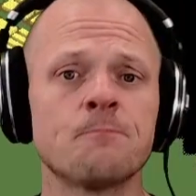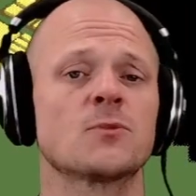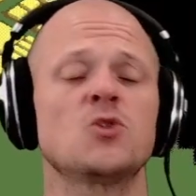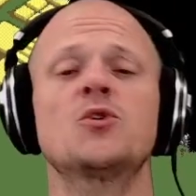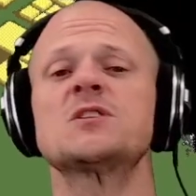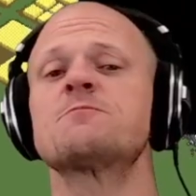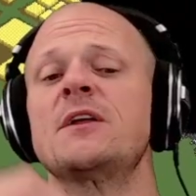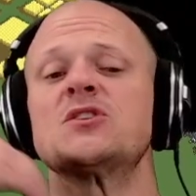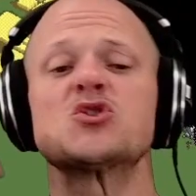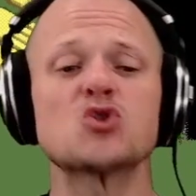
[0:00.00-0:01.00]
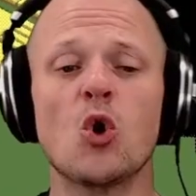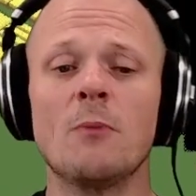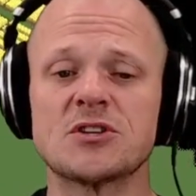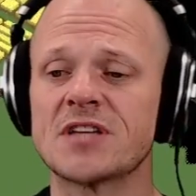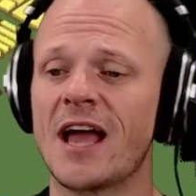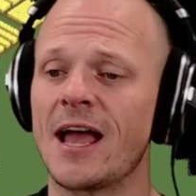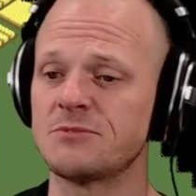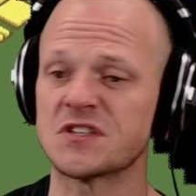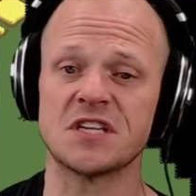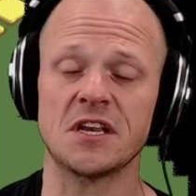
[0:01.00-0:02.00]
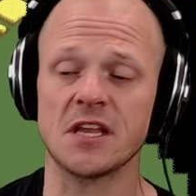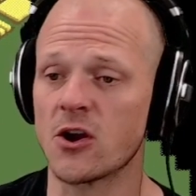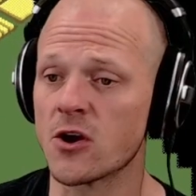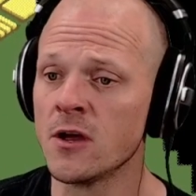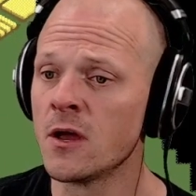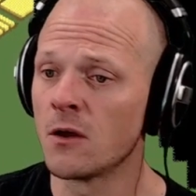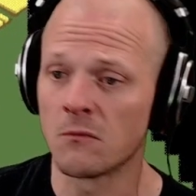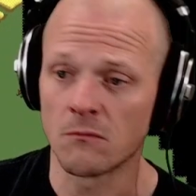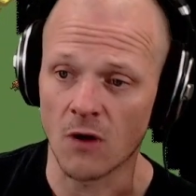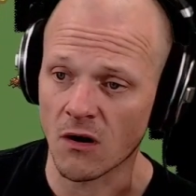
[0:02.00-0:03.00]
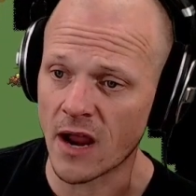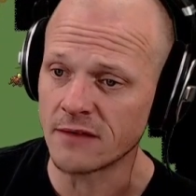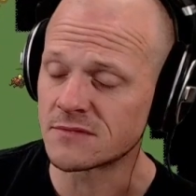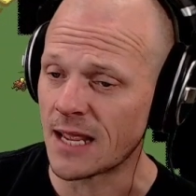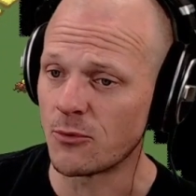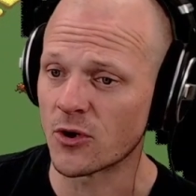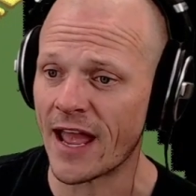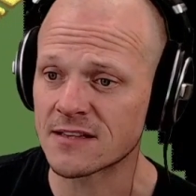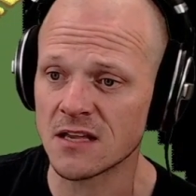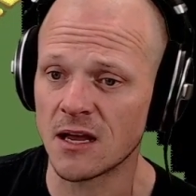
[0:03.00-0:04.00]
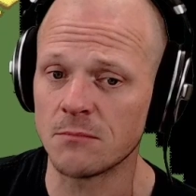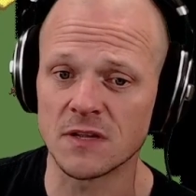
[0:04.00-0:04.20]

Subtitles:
You could spend so much time just sitting here. All right, table cat's up.